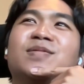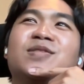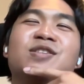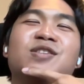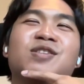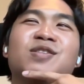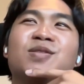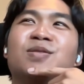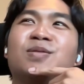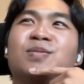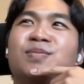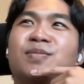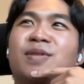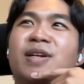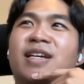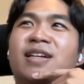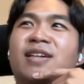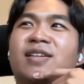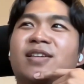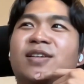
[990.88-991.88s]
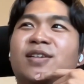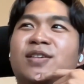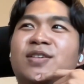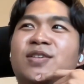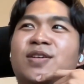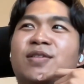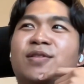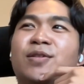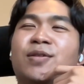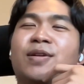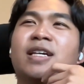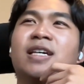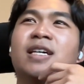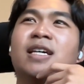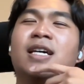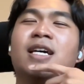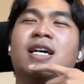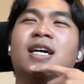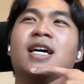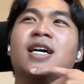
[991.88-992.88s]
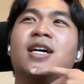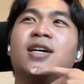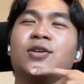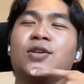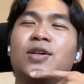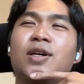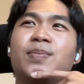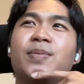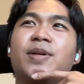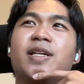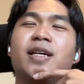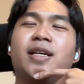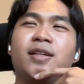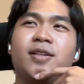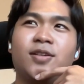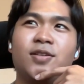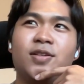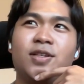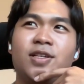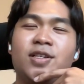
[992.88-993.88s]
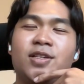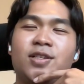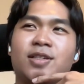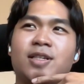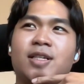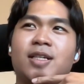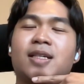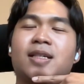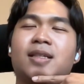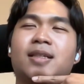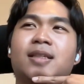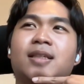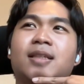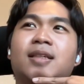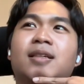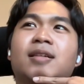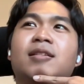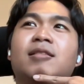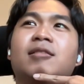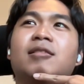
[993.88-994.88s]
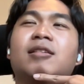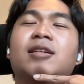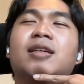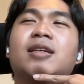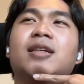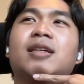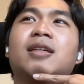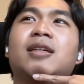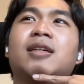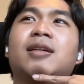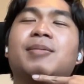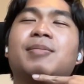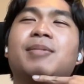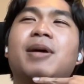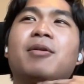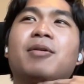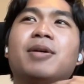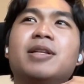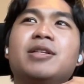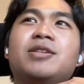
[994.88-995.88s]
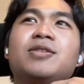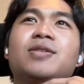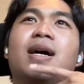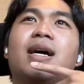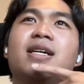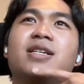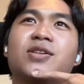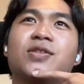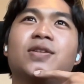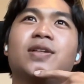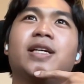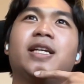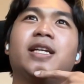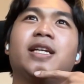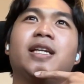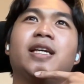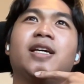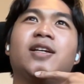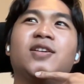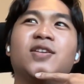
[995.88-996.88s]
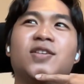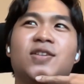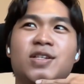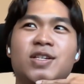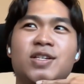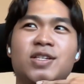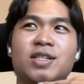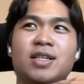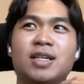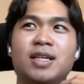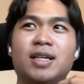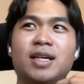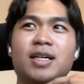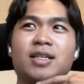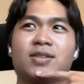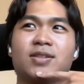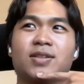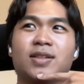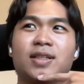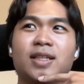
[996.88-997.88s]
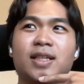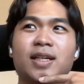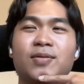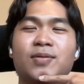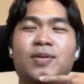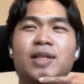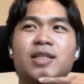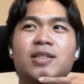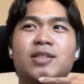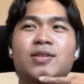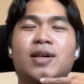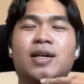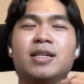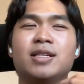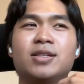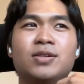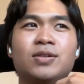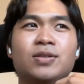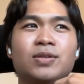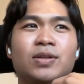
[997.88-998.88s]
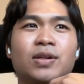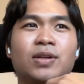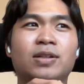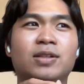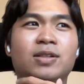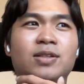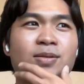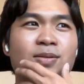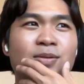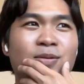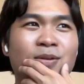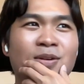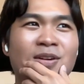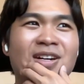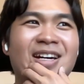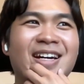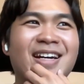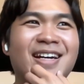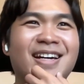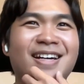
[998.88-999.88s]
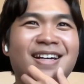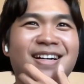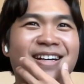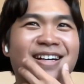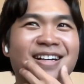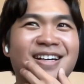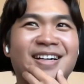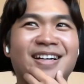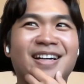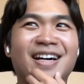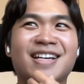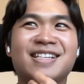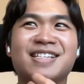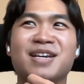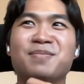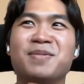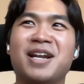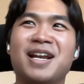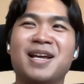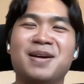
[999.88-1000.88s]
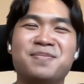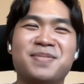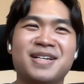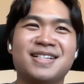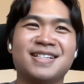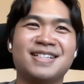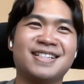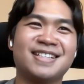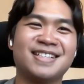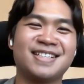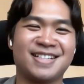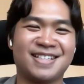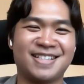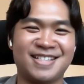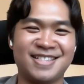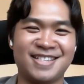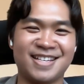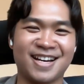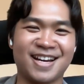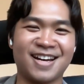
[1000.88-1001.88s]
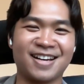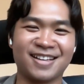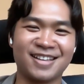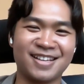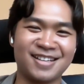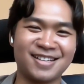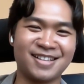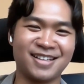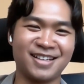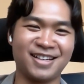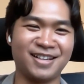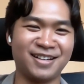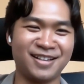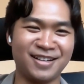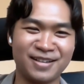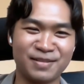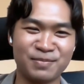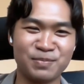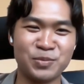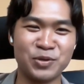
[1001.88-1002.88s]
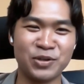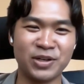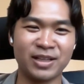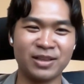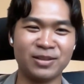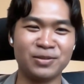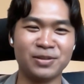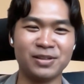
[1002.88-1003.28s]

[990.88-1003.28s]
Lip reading: just to make it clear to everyone, grew up in Indonesia. I went to high school in Indonesia, actually. I went to high school to SMA 8 Jakarta in Bukit